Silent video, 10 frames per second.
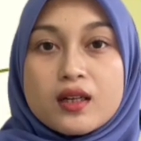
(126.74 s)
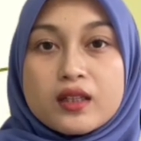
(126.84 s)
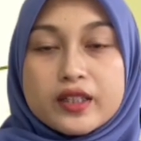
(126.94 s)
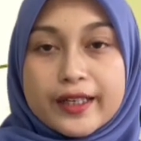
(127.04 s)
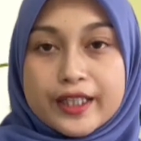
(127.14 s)

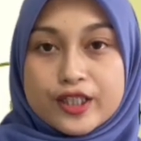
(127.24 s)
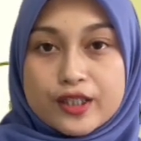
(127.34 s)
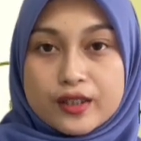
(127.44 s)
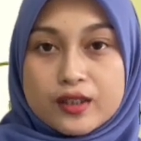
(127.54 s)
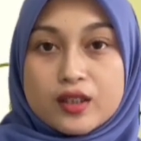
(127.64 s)

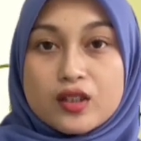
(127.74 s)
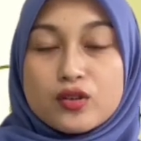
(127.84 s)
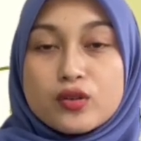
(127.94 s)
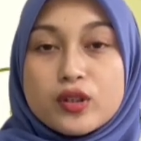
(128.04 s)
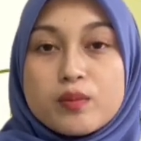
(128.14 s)
irrigation.
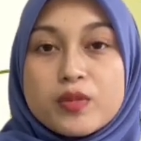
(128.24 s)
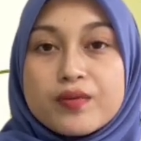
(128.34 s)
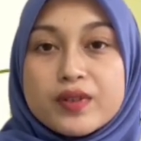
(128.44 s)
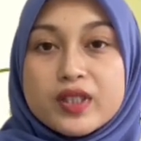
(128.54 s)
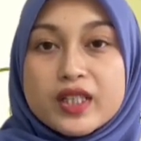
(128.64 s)
To improve
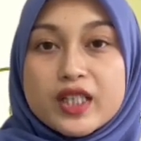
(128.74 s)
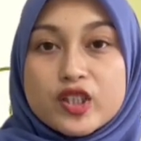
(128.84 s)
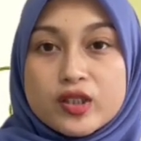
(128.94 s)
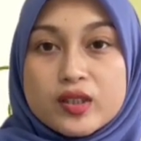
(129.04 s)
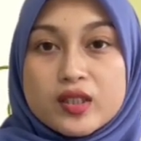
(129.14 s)

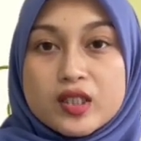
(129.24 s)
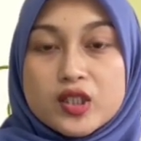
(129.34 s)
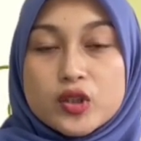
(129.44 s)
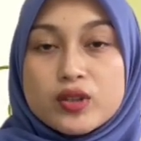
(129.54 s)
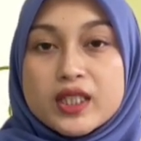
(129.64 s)
irrigation
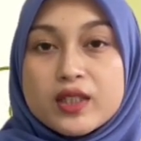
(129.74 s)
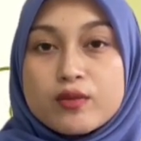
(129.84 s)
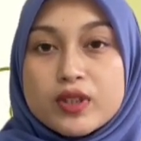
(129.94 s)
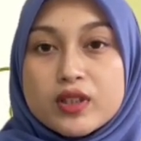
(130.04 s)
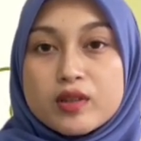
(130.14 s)

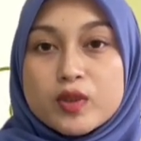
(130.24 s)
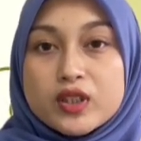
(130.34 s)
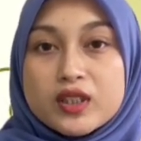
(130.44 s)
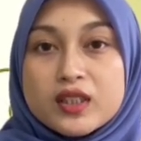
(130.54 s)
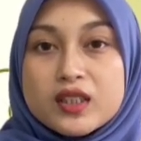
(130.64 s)
scheduling with remote
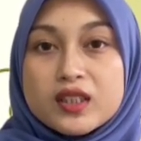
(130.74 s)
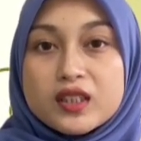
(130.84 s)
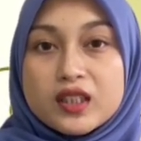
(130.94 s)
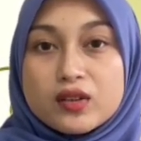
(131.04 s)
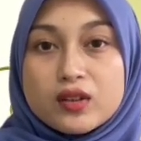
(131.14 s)
sensing
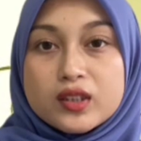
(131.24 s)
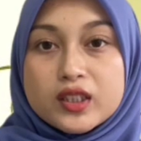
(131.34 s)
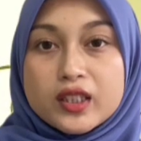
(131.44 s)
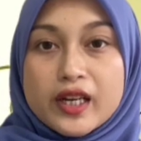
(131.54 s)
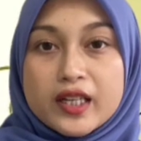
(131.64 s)

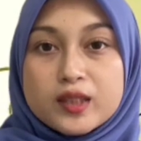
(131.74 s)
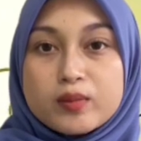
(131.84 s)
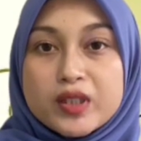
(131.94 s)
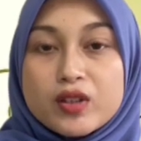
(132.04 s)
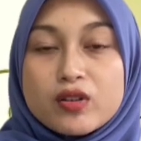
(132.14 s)
technology has
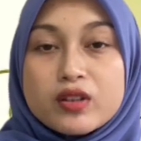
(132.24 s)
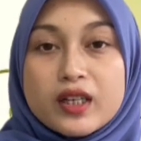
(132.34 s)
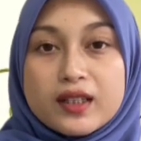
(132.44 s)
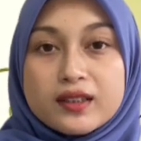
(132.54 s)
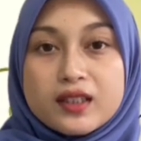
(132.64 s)
been
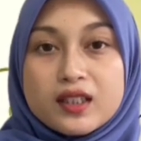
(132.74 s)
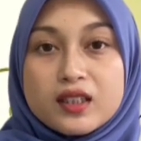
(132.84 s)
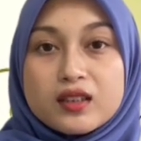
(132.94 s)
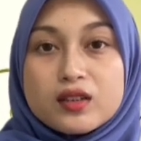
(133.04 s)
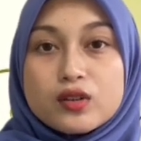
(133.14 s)
conducted
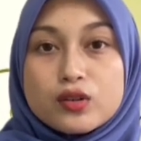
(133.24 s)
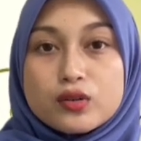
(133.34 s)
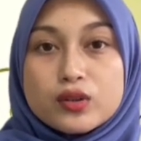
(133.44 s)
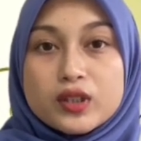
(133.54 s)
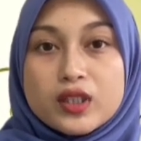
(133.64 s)

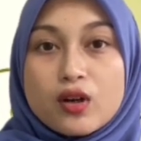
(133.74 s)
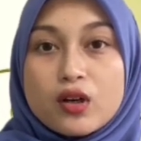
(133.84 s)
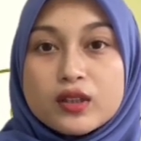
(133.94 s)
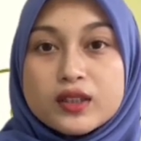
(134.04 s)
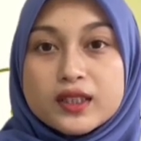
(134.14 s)
using
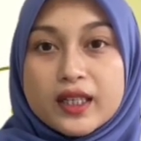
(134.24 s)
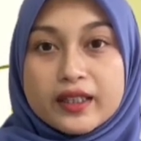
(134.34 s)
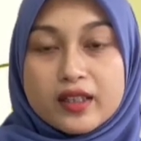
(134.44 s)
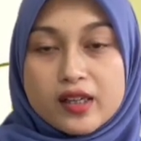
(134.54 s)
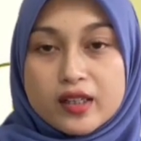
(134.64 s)

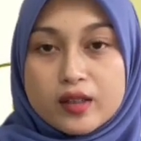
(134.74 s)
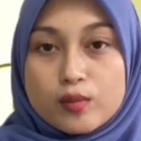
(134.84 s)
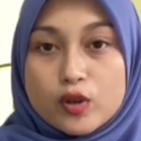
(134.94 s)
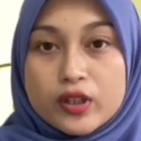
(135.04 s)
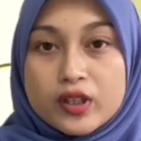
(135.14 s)
on-site
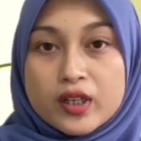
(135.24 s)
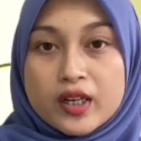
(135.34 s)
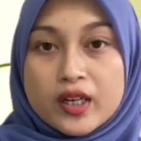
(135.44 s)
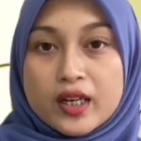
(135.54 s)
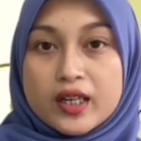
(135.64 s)
airborne
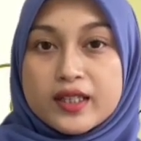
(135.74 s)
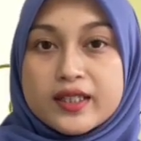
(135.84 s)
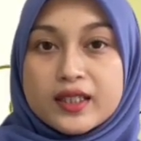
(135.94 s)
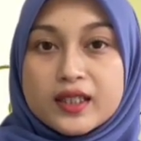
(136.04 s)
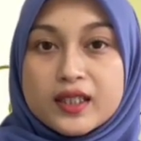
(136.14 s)
and
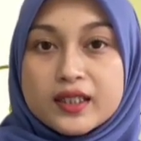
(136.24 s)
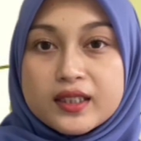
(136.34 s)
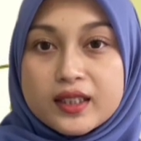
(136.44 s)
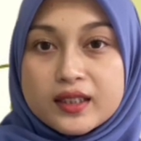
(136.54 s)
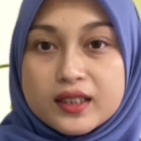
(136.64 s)
satellite
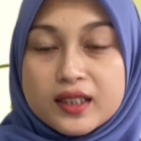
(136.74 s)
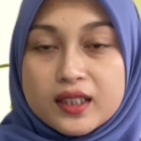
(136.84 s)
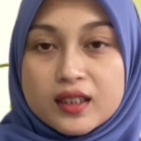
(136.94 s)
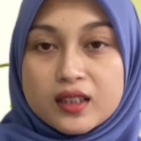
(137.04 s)
sensor